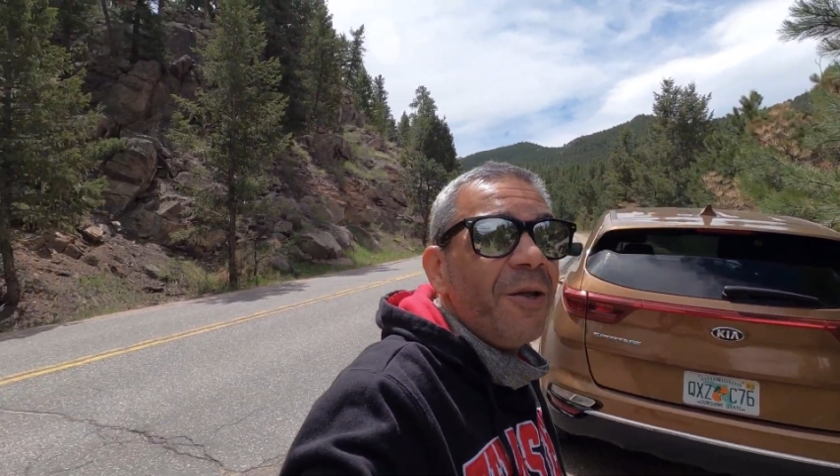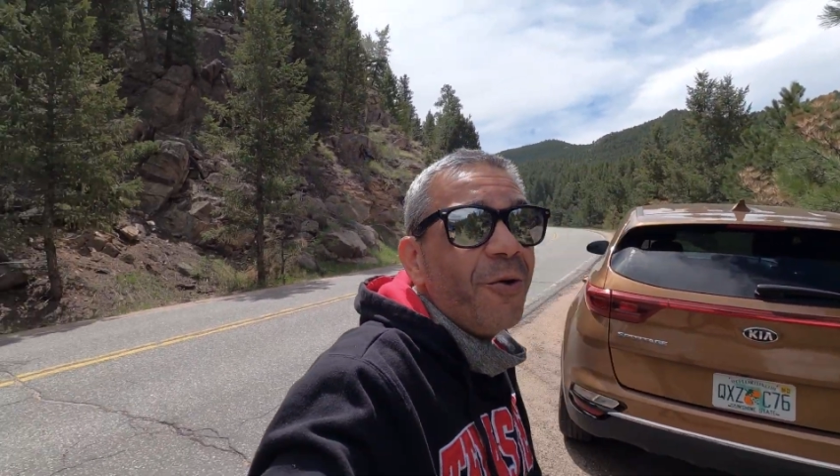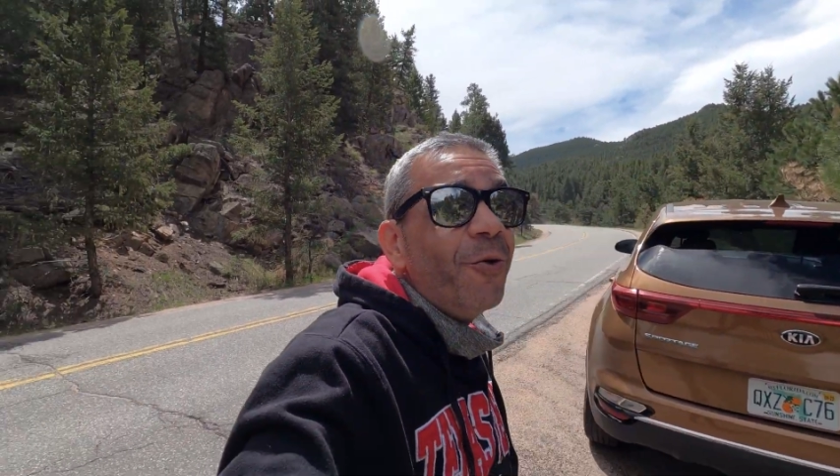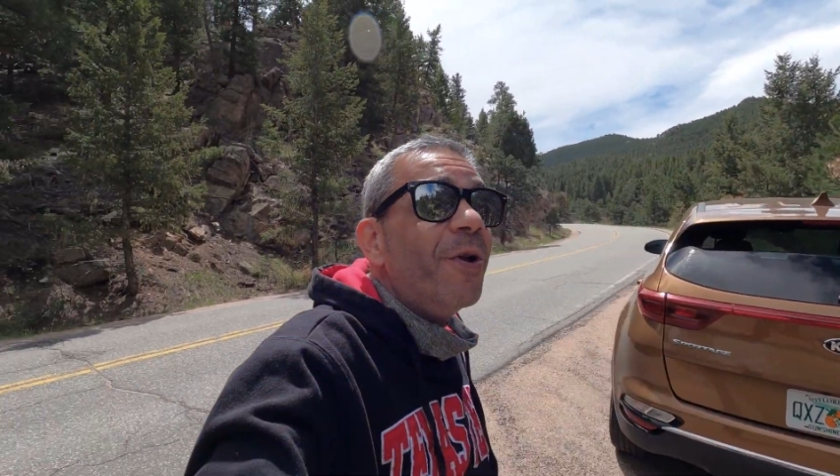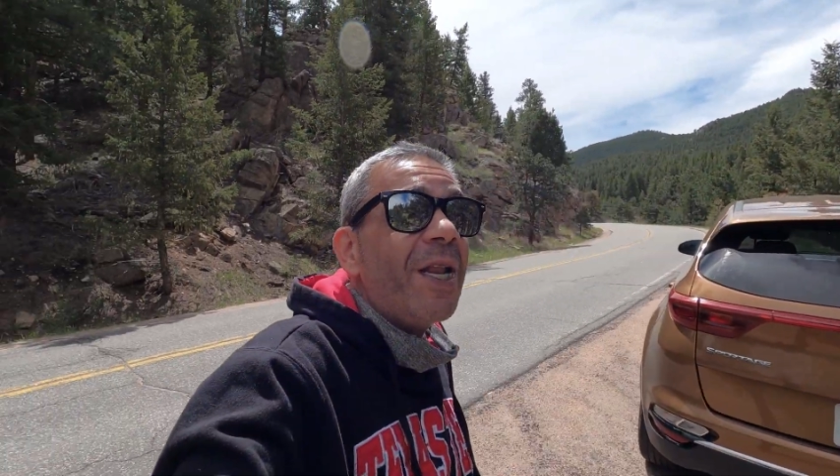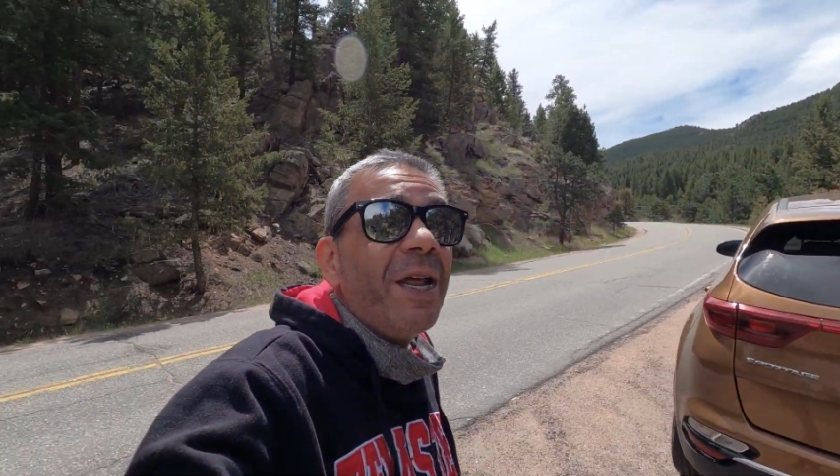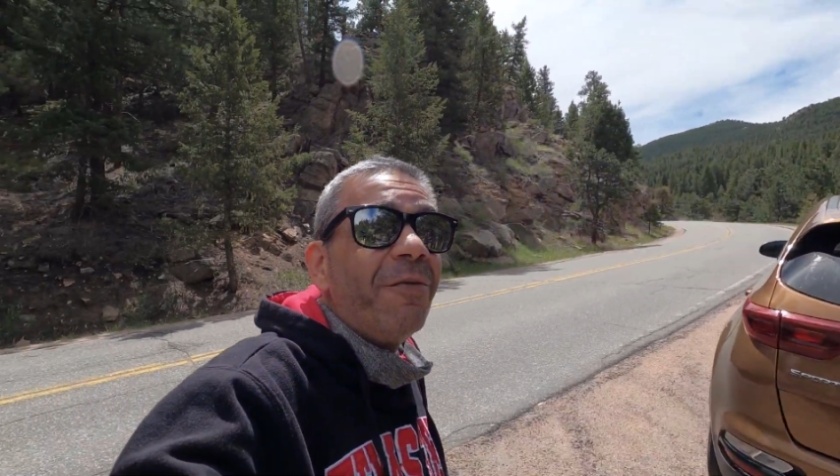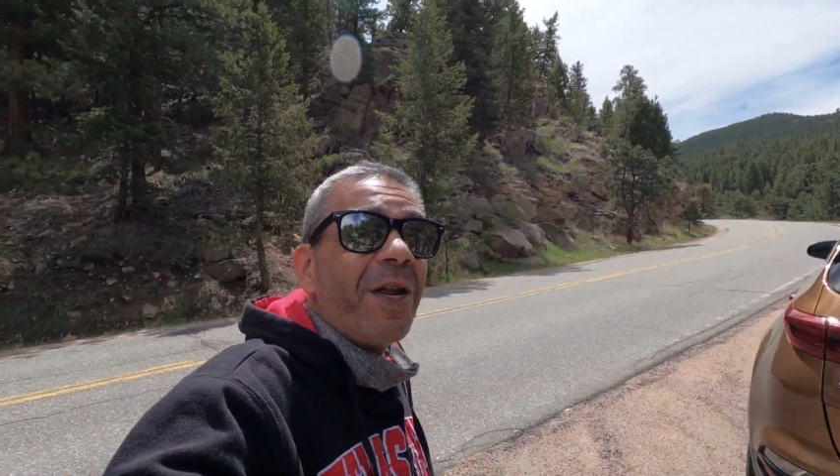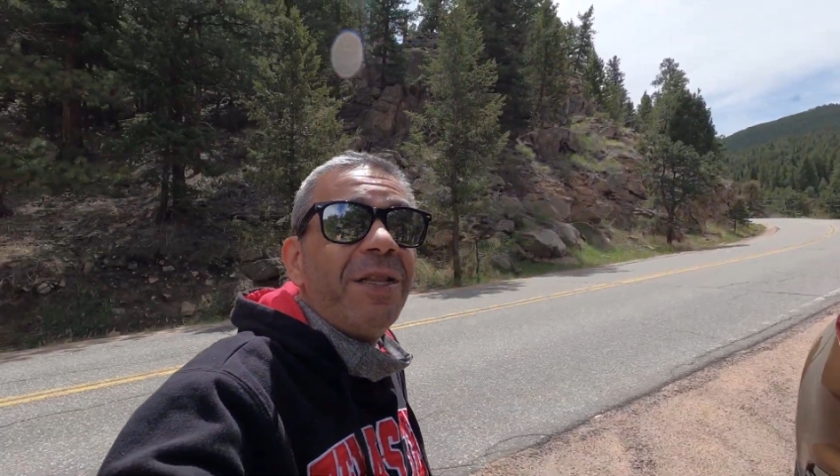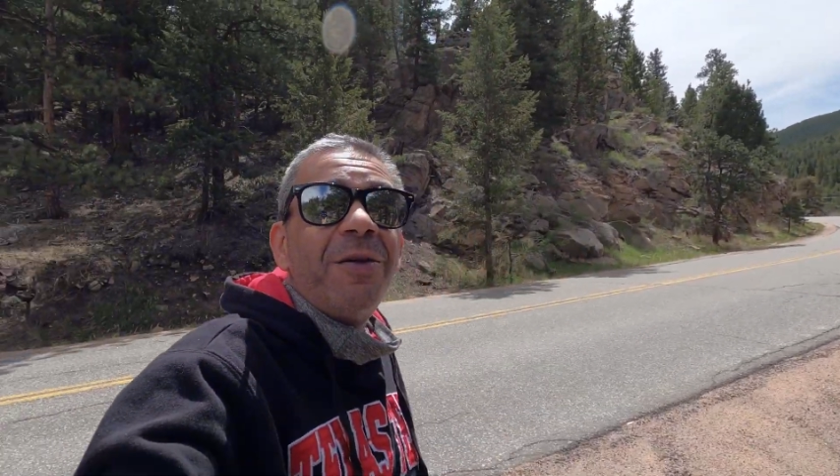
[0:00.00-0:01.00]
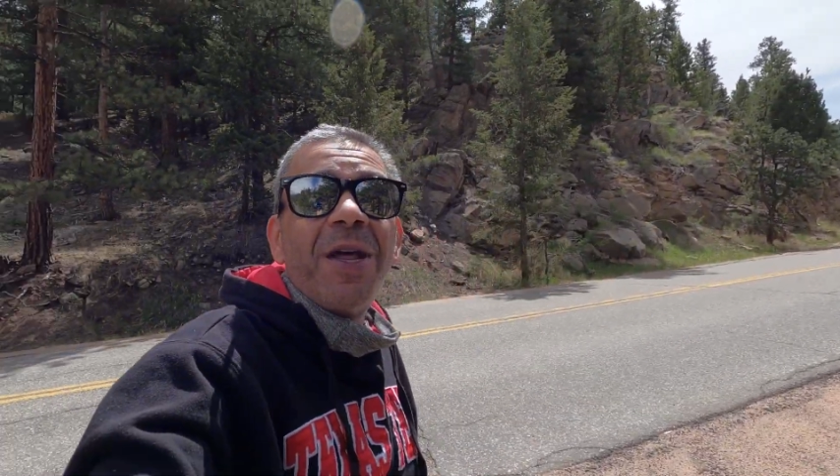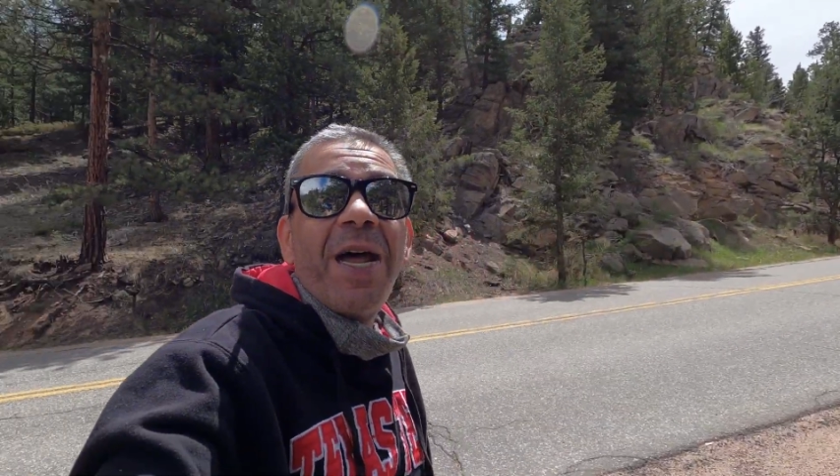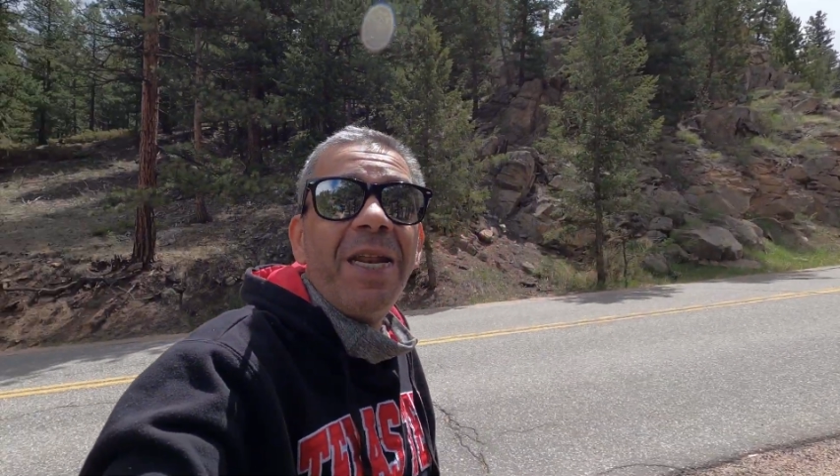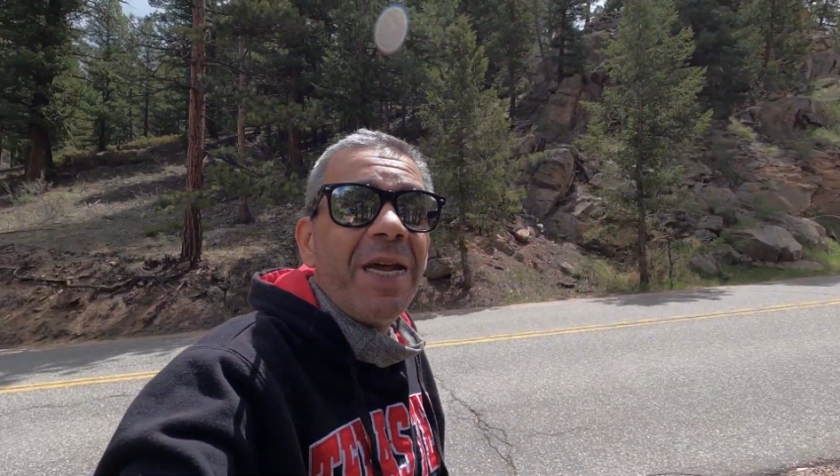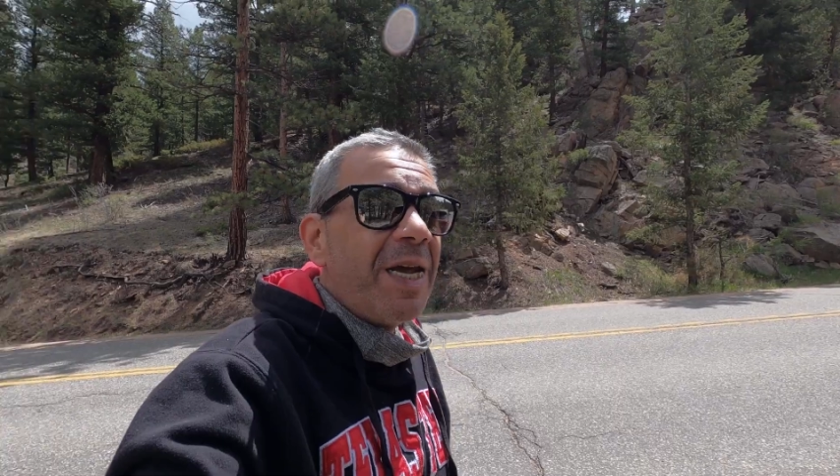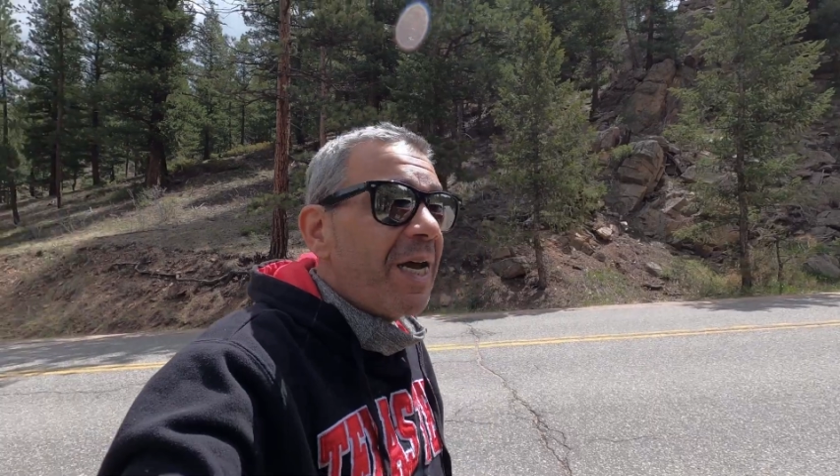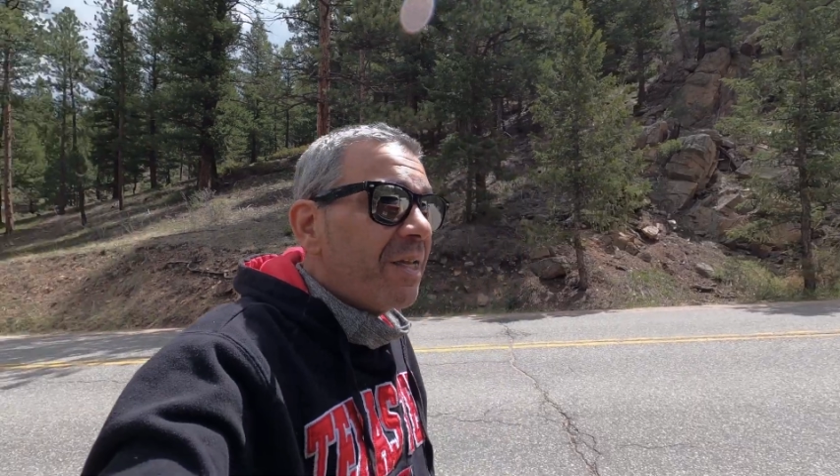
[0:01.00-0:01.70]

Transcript: Cool, I love when I do that.